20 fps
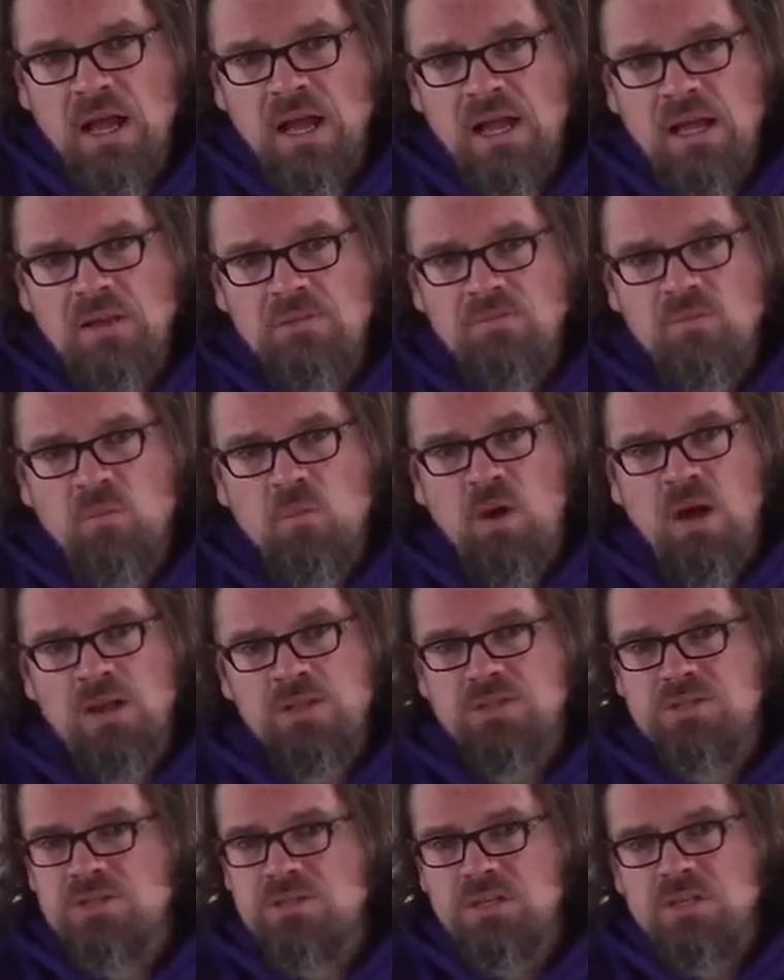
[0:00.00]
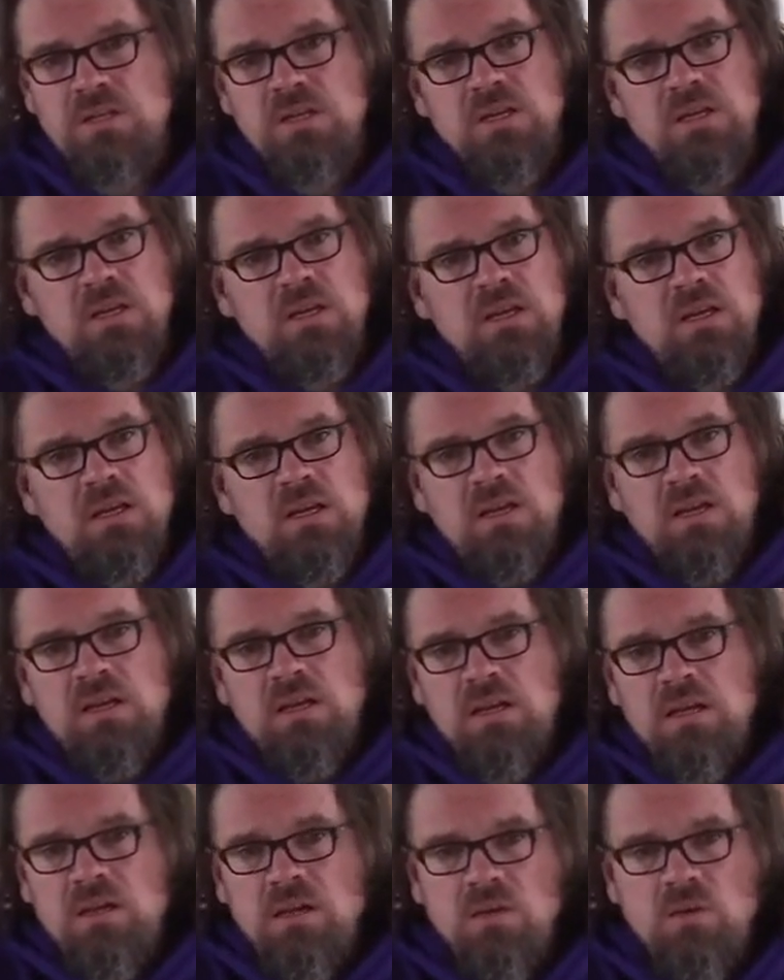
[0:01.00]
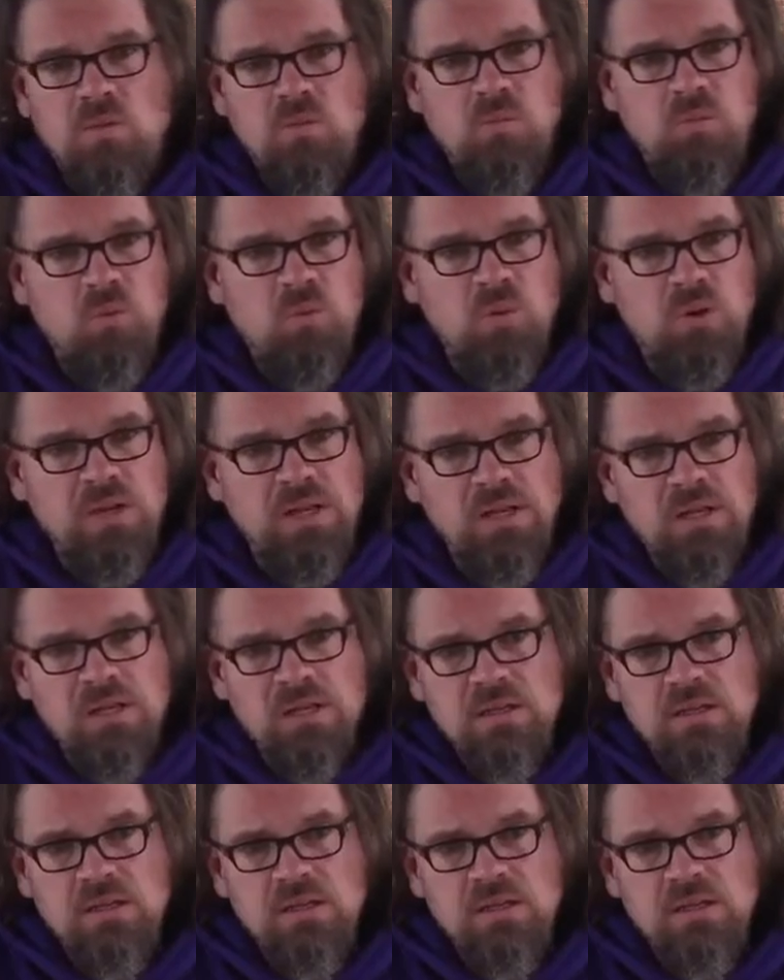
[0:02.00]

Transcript: I've watched, oh boy,